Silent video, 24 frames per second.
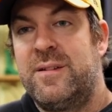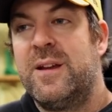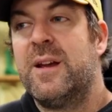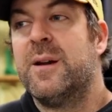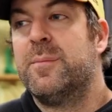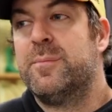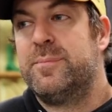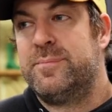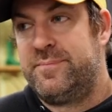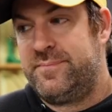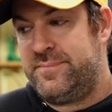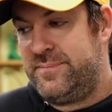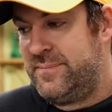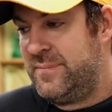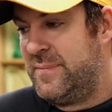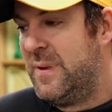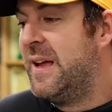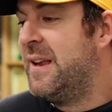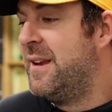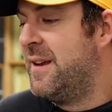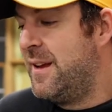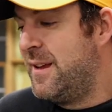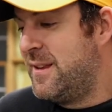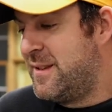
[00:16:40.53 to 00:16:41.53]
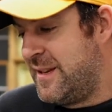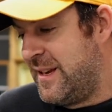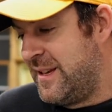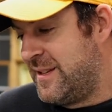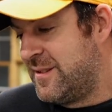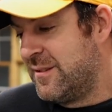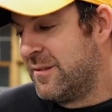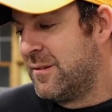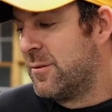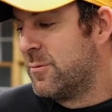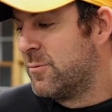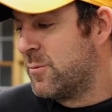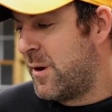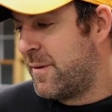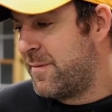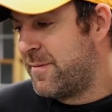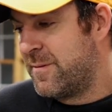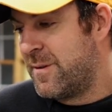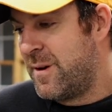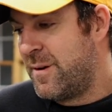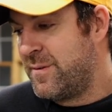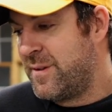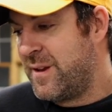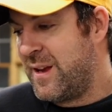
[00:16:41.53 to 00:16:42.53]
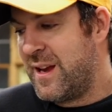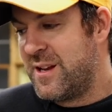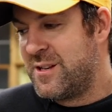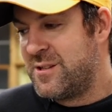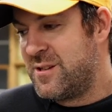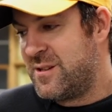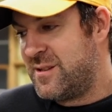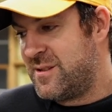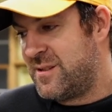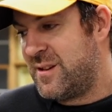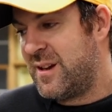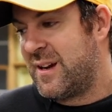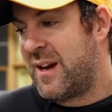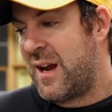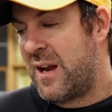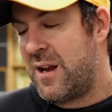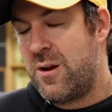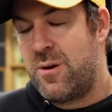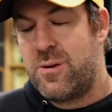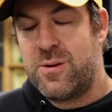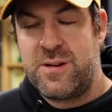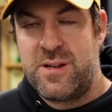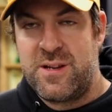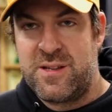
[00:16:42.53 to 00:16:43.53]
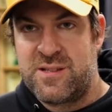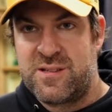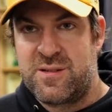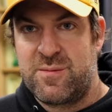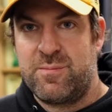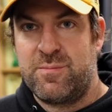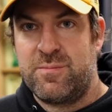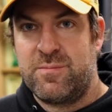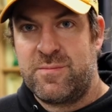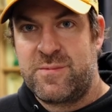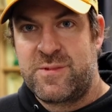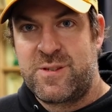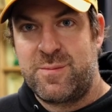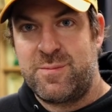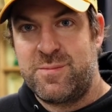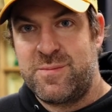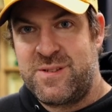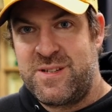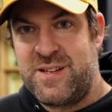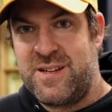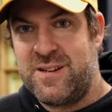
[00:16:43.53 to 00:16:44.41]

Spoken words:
Yeah, and it's a little rough around the edges. Like I know it needs some TLC.